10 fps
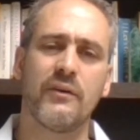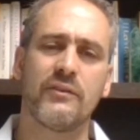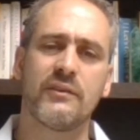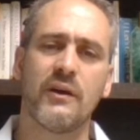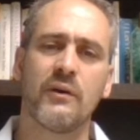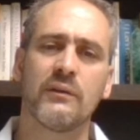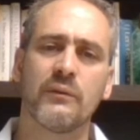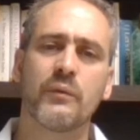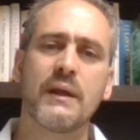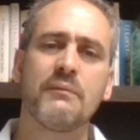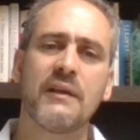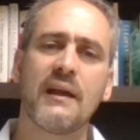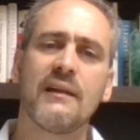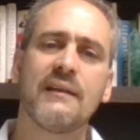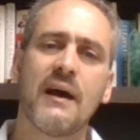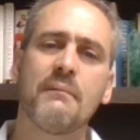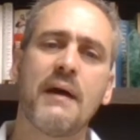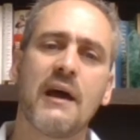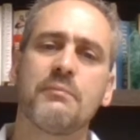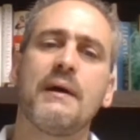So Reams had it down
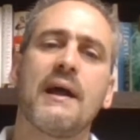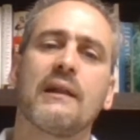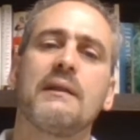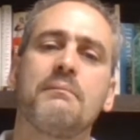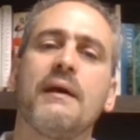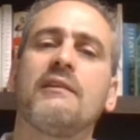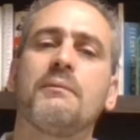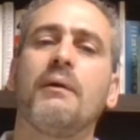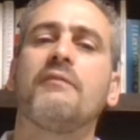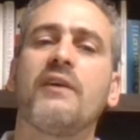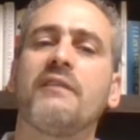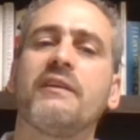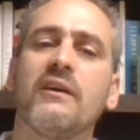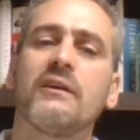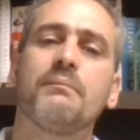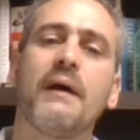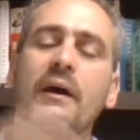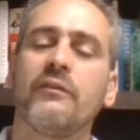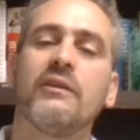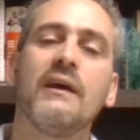mathematically based upon for every 100
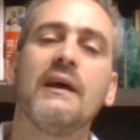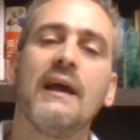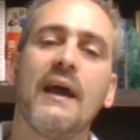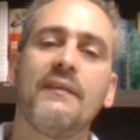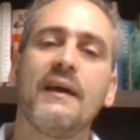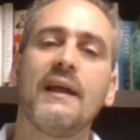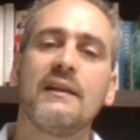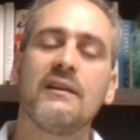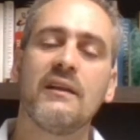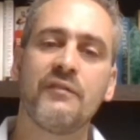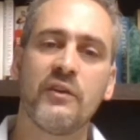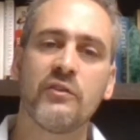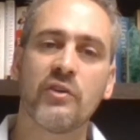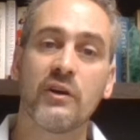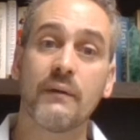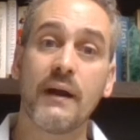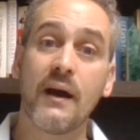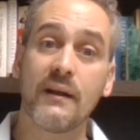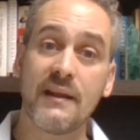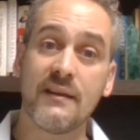pounds. And then if you turn
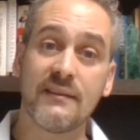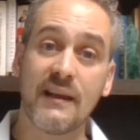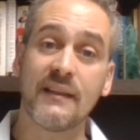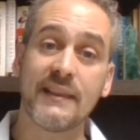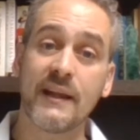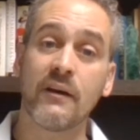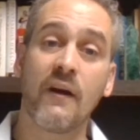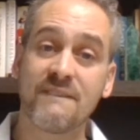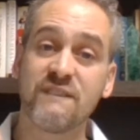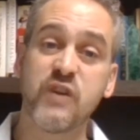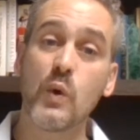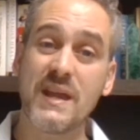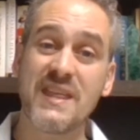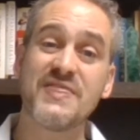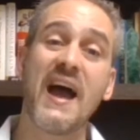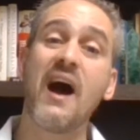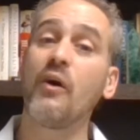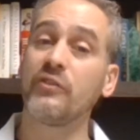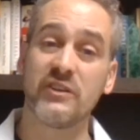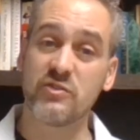around, he said that there are
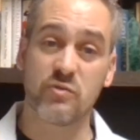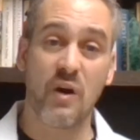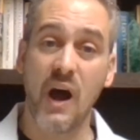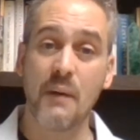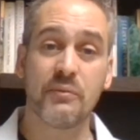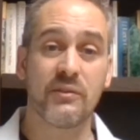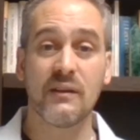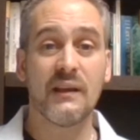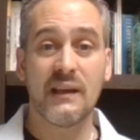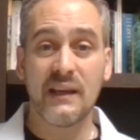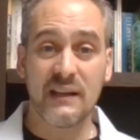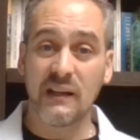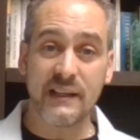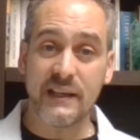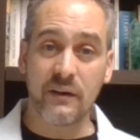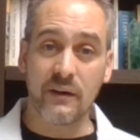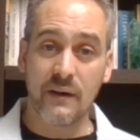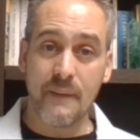40,000 drops in a liter.